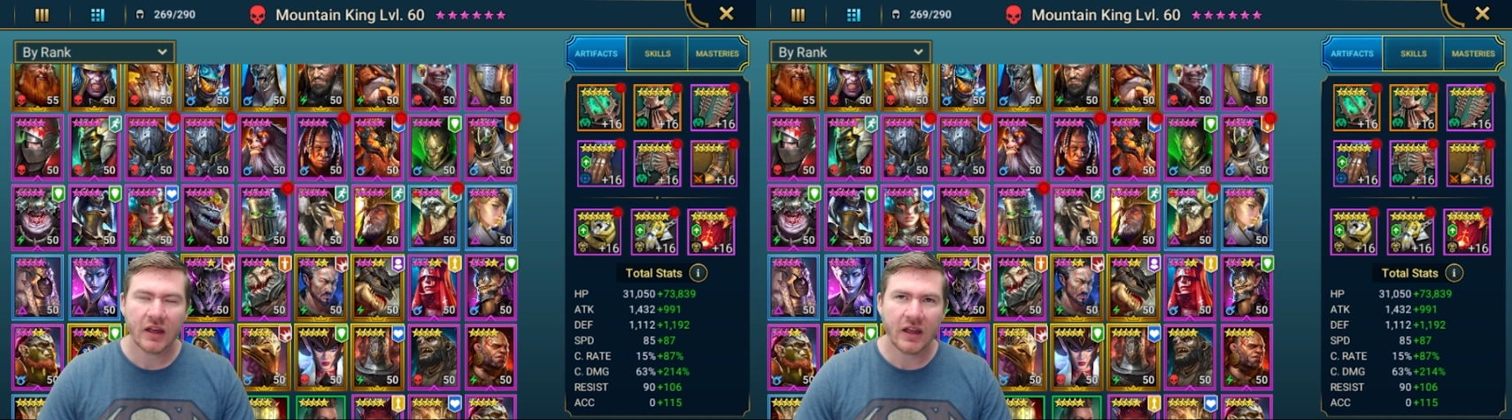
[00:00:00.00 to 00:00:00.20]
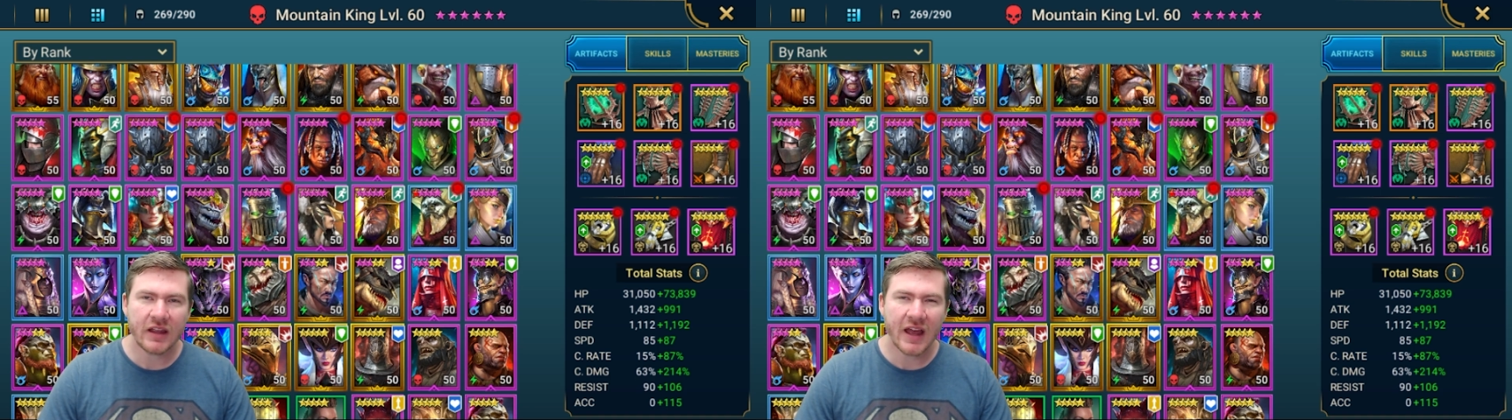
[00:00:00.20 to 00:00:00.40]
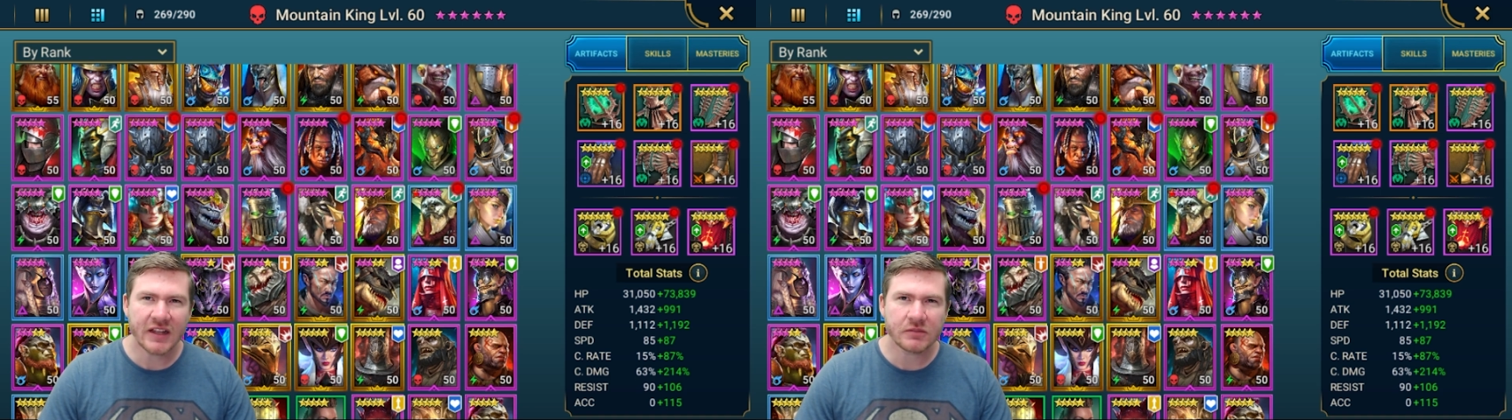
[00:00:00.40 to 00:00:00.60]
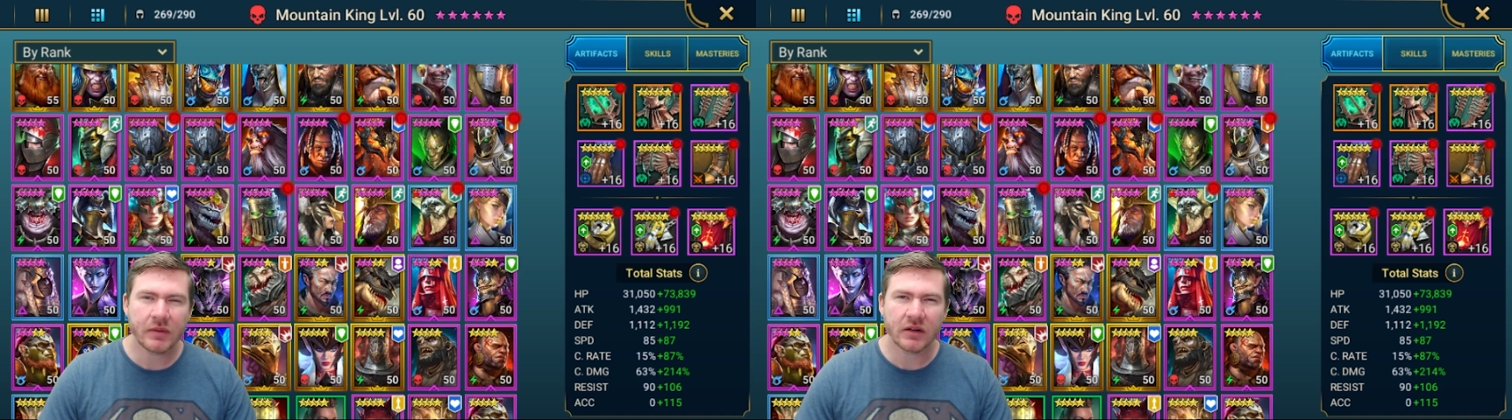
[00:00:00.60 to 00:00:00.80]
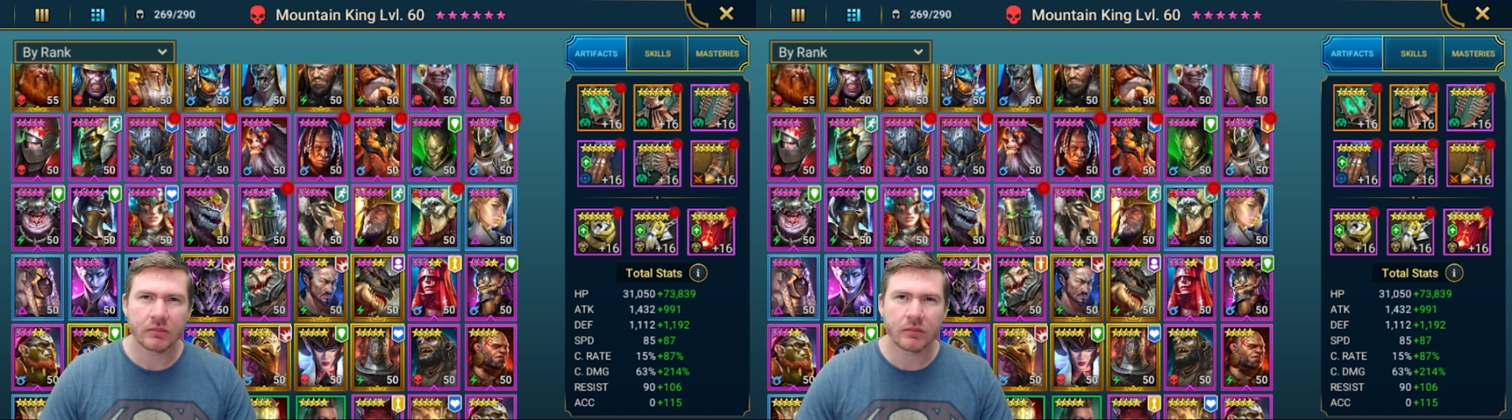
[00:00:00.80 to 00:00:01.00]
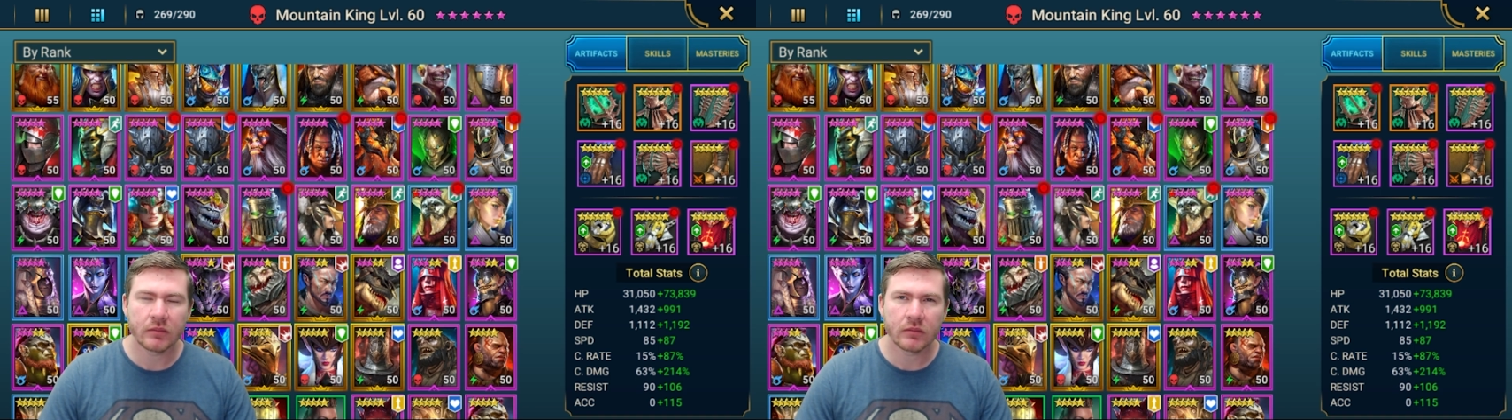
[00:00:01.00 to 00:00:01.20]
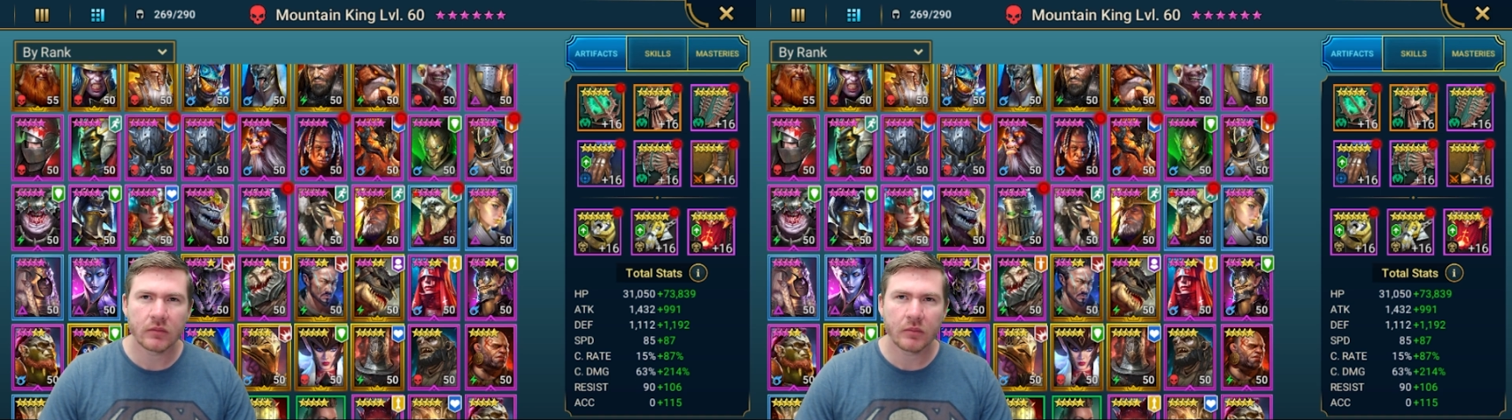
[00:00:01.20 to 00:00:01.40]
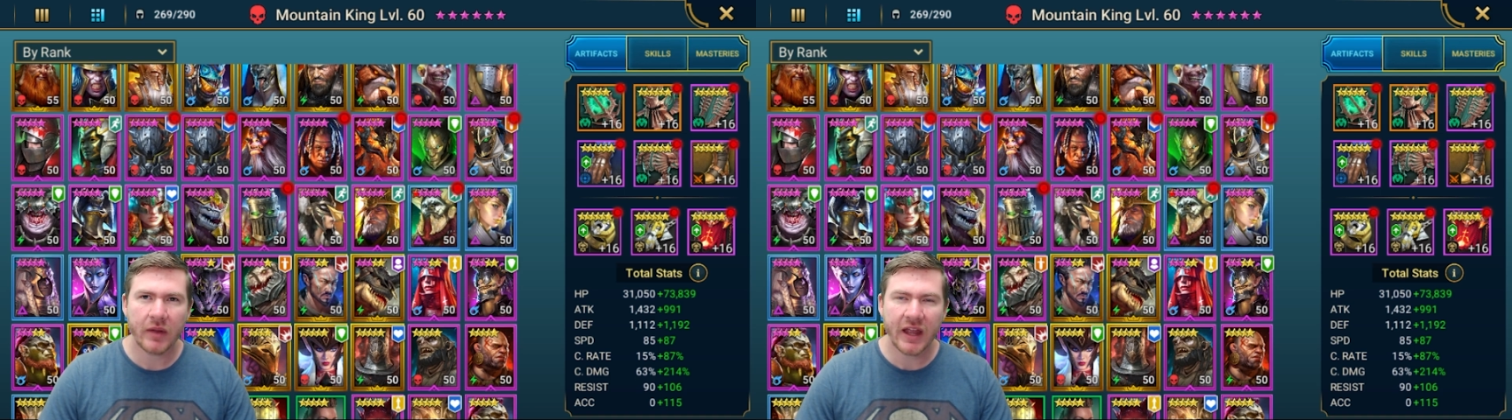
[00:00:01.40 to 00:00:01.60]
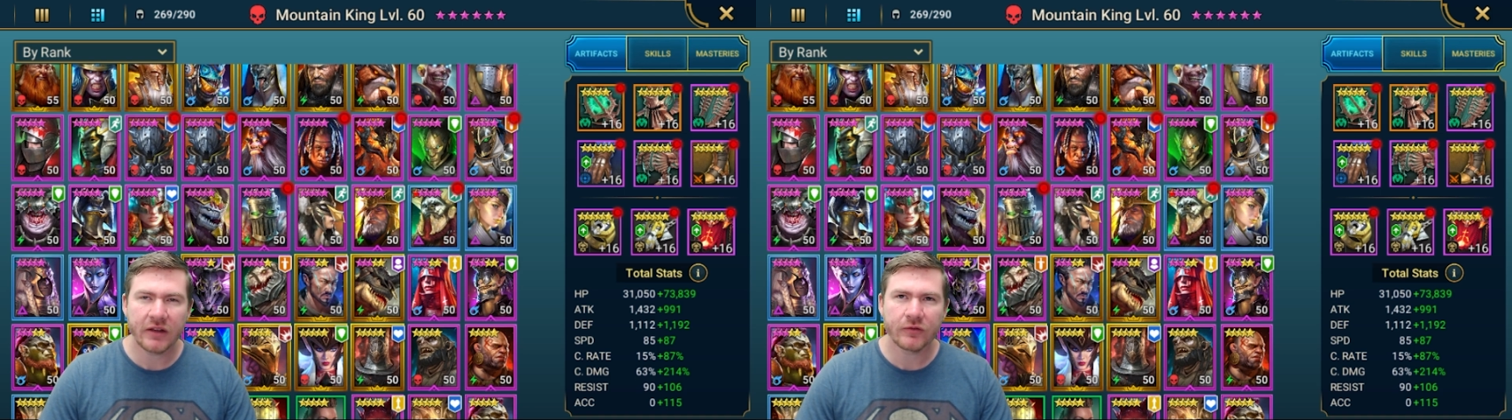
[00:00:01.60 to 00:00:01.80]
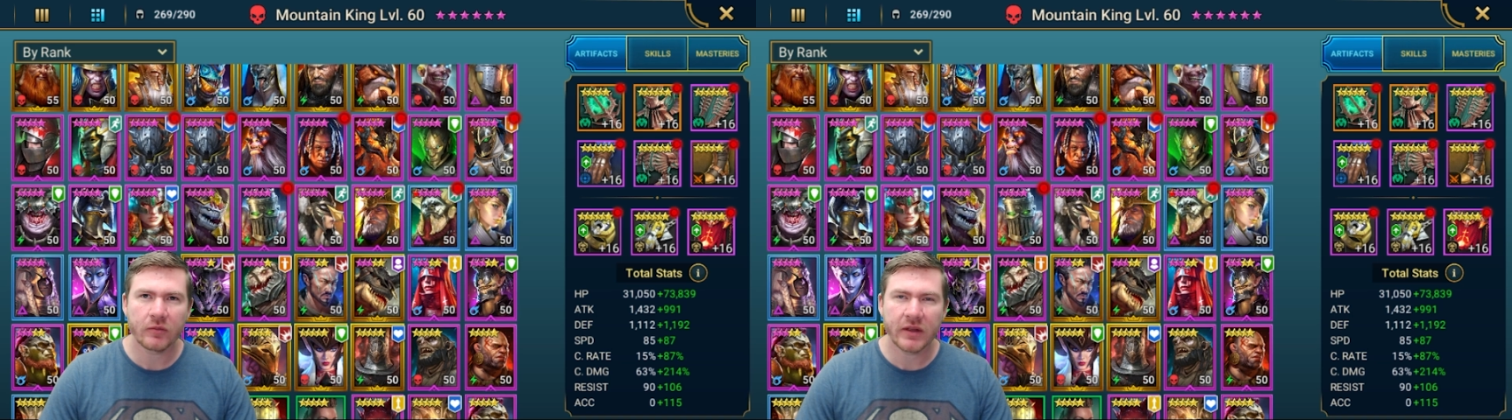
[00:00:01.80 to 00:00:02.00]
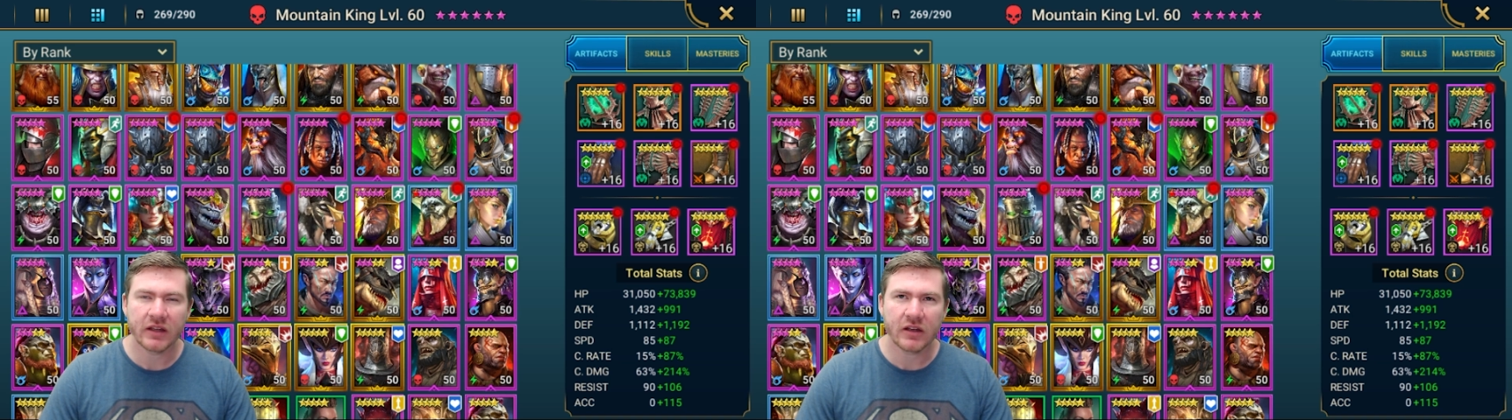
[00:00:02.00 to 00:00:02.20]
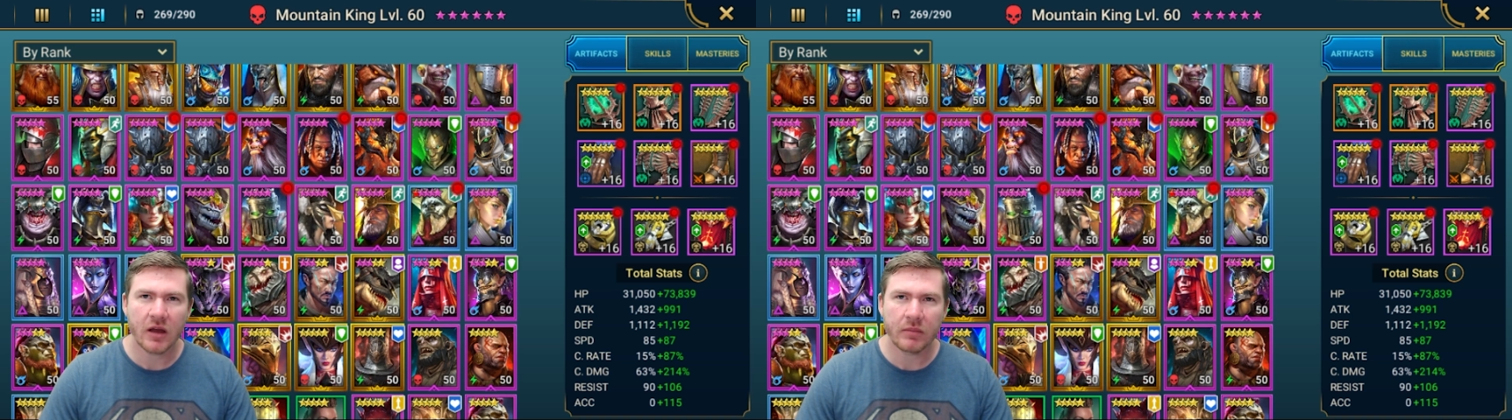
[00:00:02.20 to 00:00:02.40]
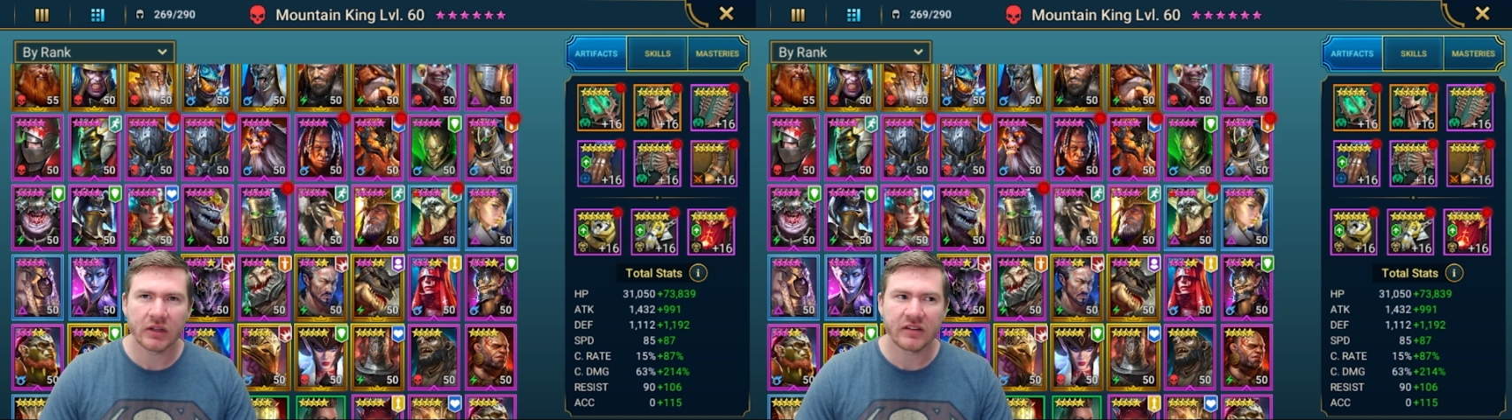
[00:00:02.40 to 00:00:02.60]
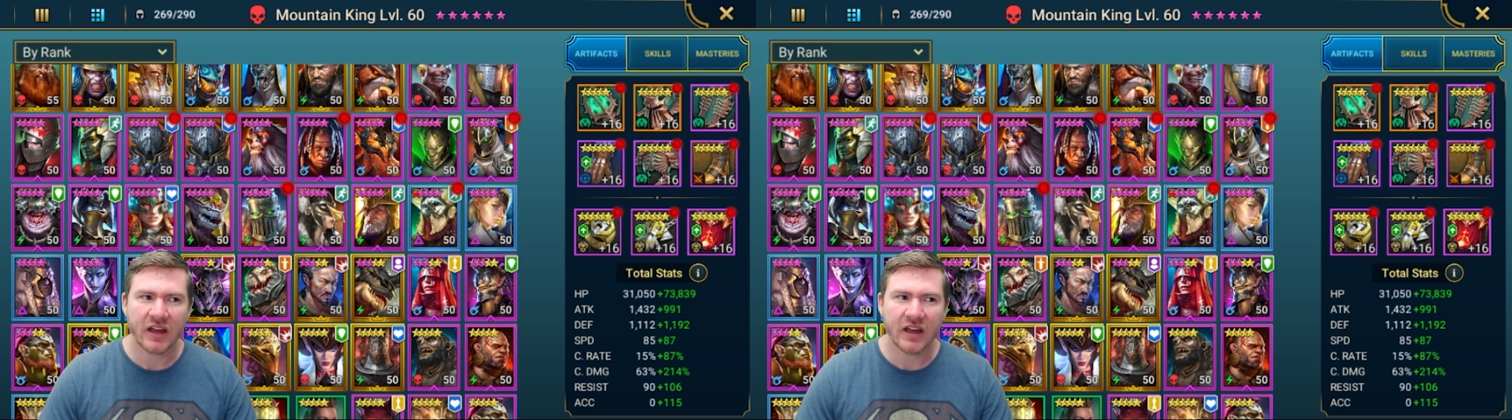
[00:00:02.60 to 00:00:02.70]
He has been a pain for me a couple of